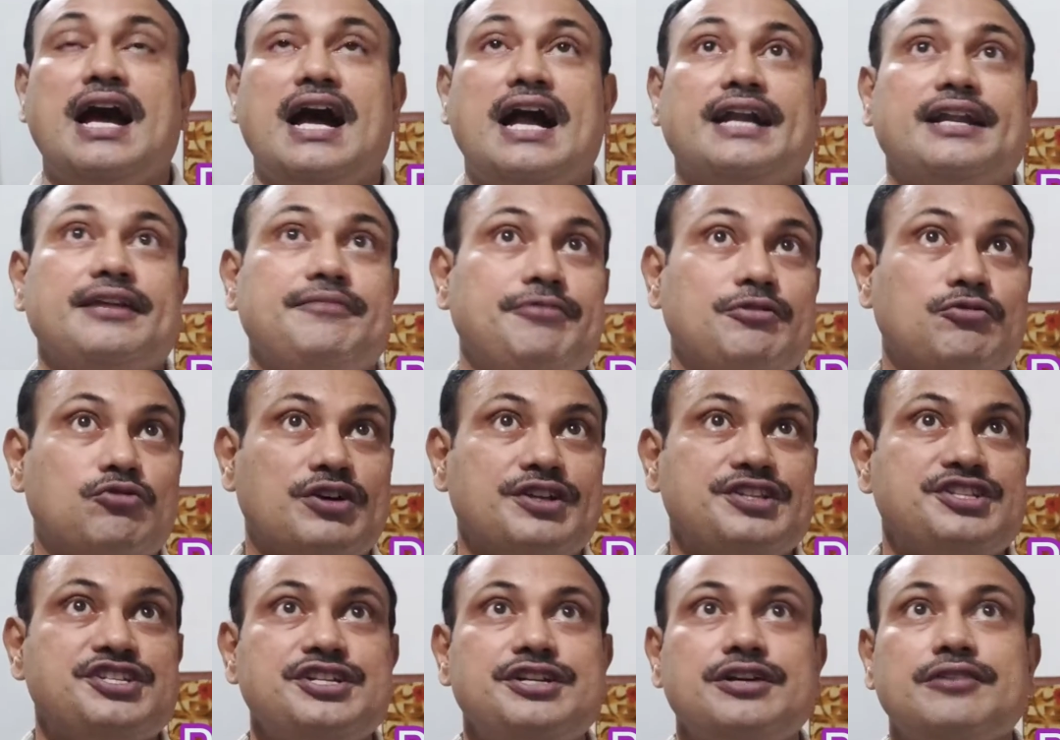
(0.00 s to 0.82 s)
And if you
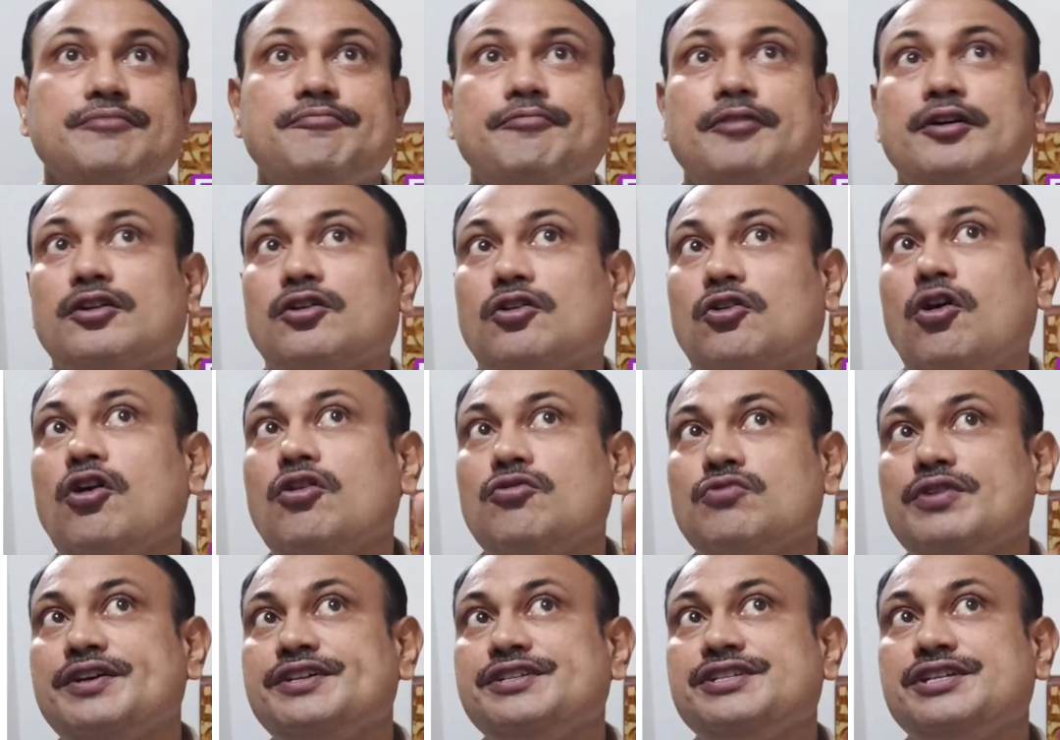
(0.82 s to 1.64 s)
consider for
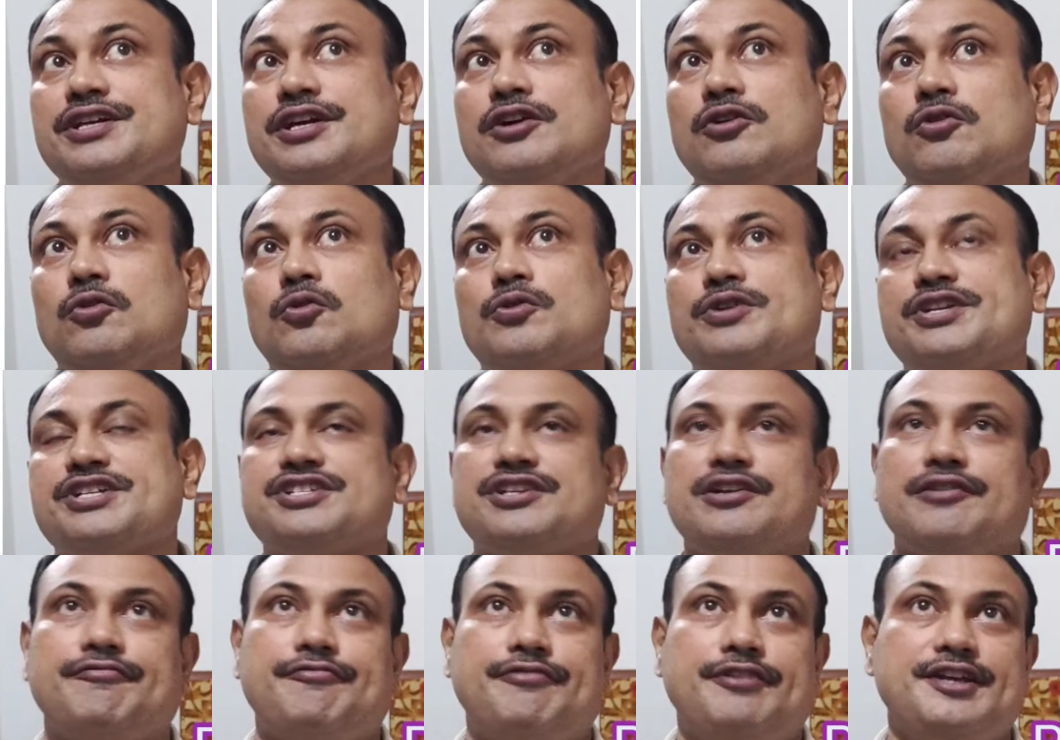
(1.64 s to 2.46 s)
clockwise
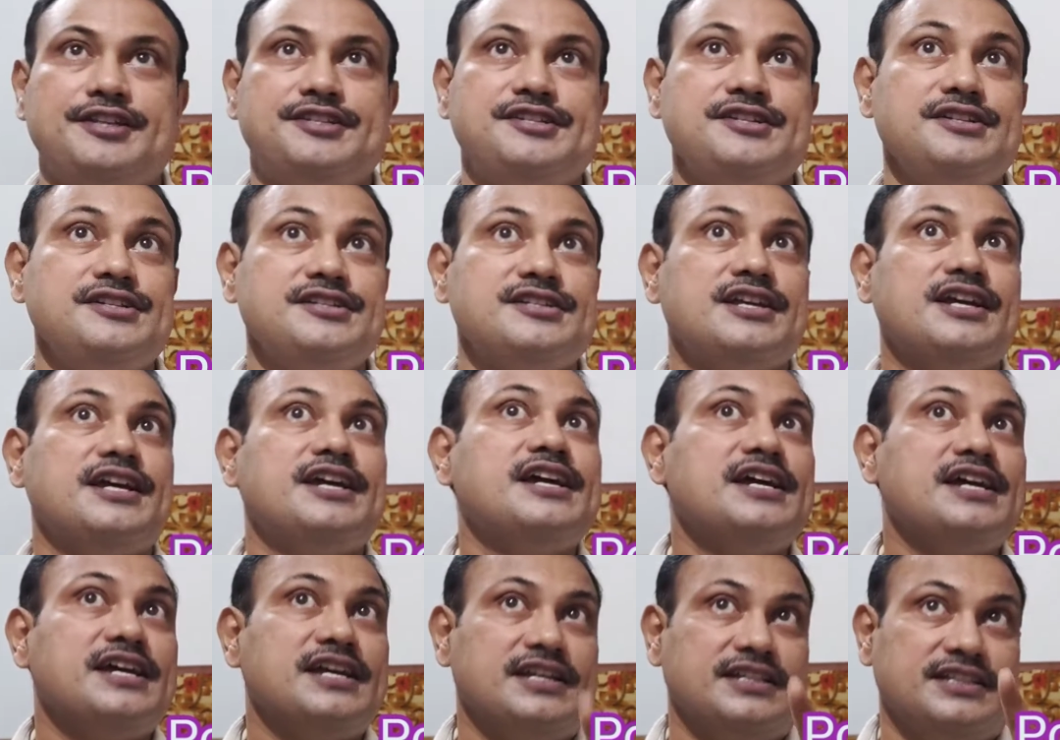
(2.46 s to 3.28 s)
rotation of phasors,
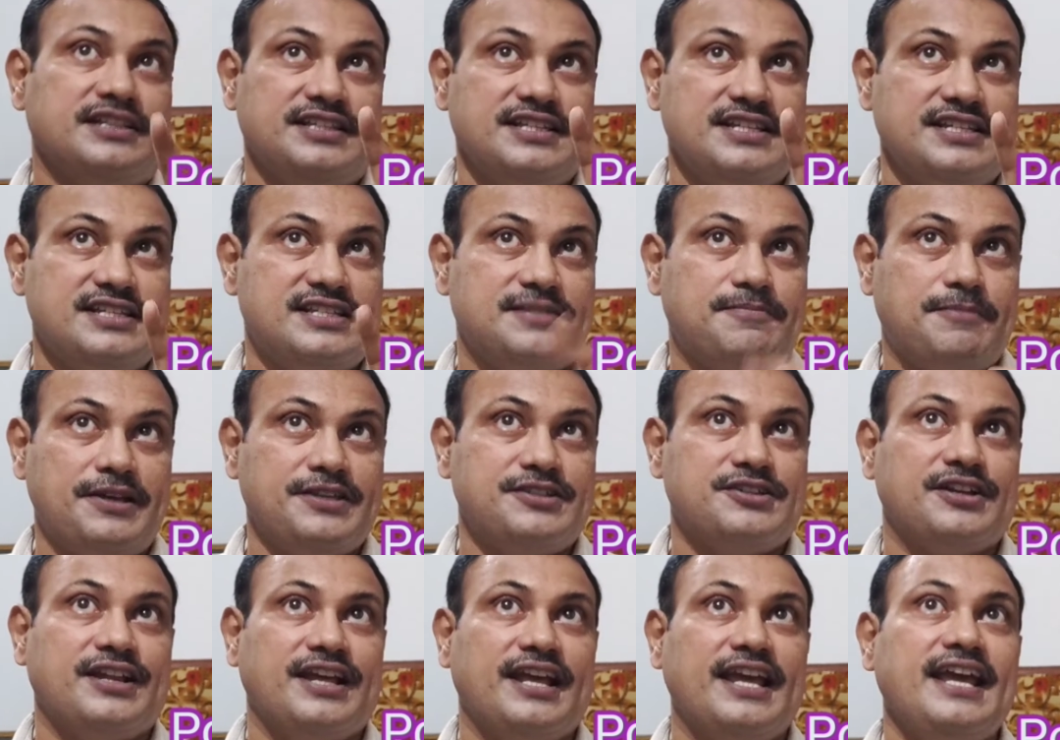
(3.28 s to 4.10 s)
this
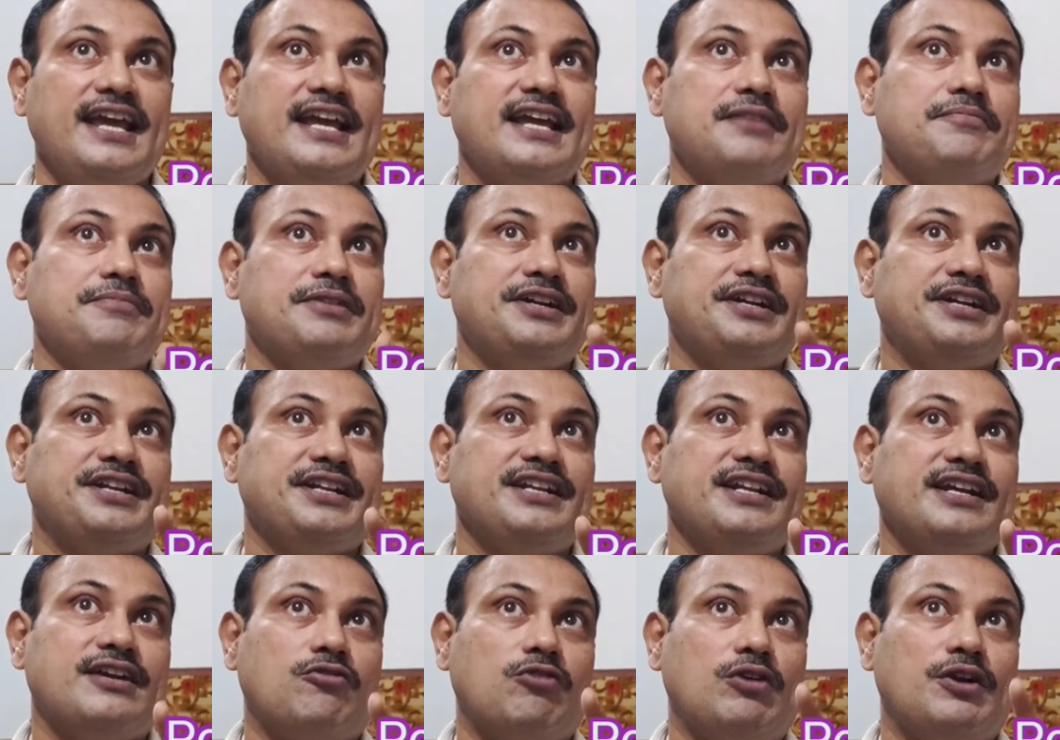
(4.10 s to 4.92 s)
phasor A can be
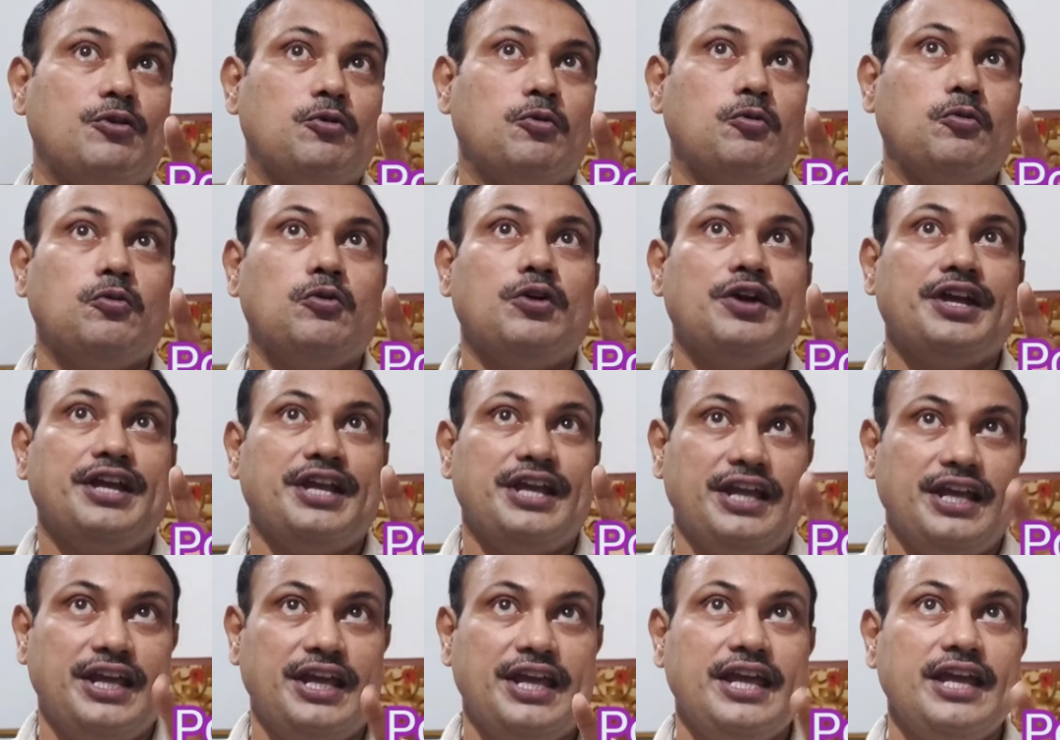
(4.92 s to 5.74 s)
written equal to
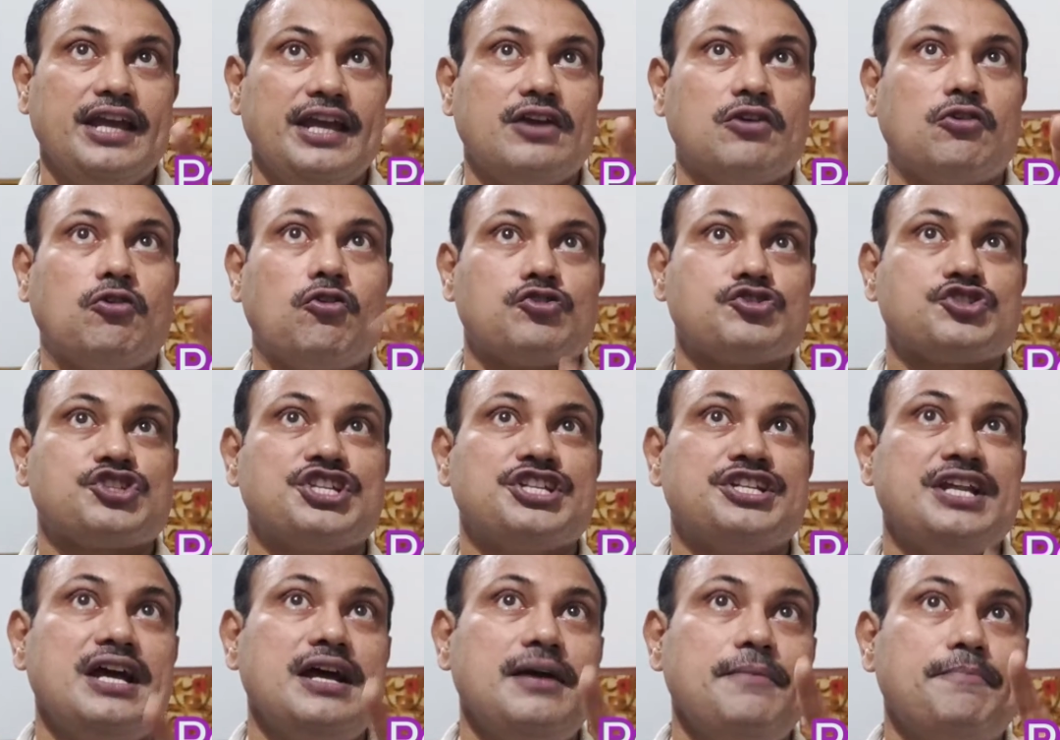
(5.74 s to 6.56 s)
A cos
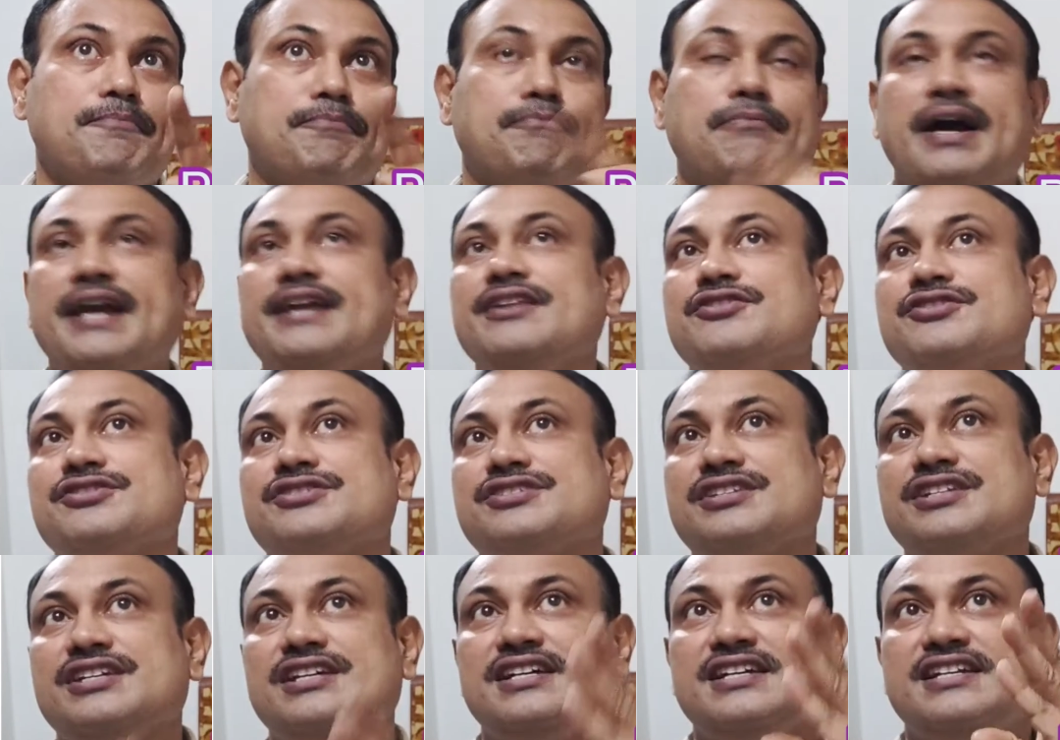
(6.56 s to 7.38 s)
theta minus
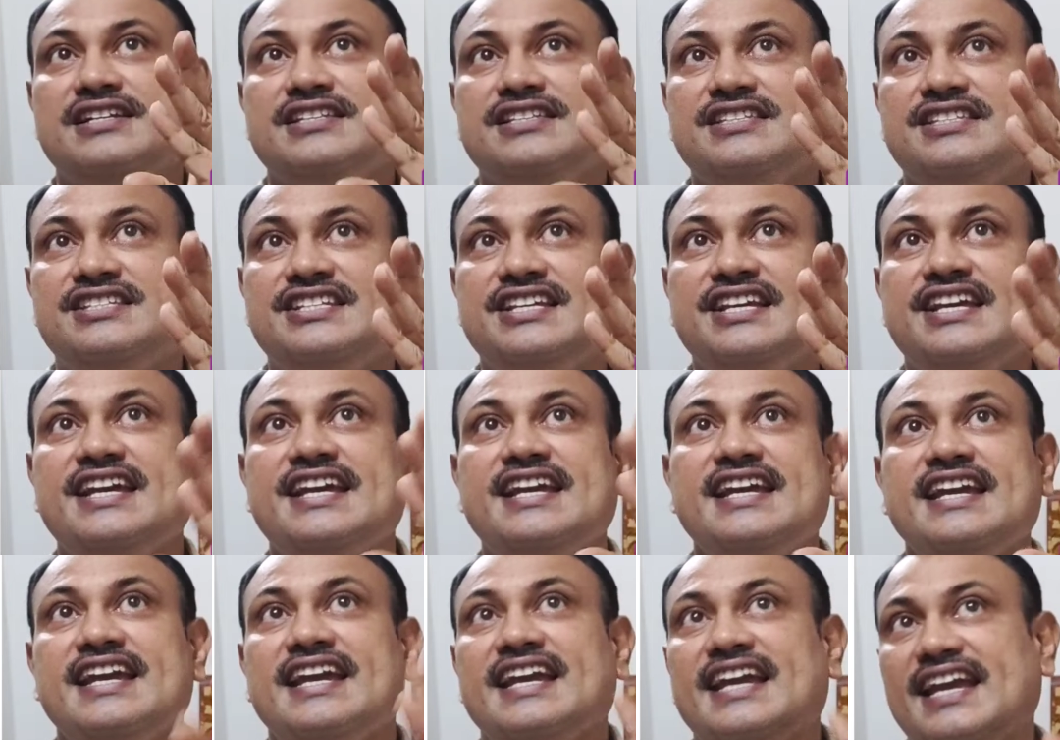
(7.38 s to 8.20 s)

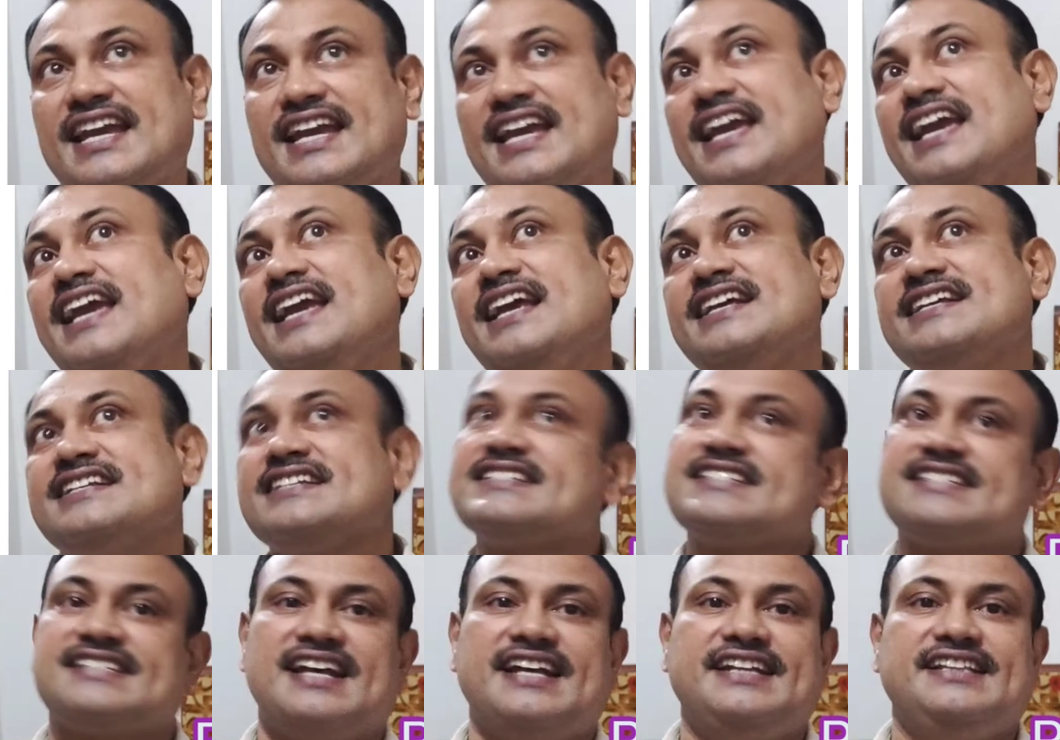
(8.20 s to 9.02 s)
j A
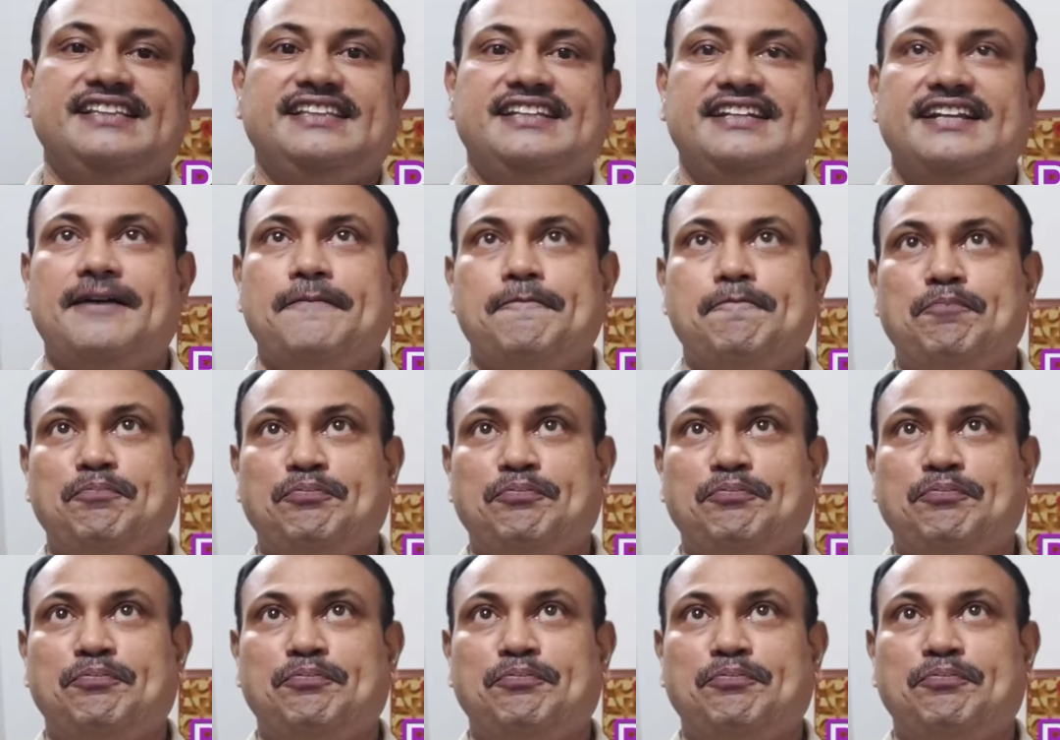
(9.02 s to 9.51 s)
sin theta.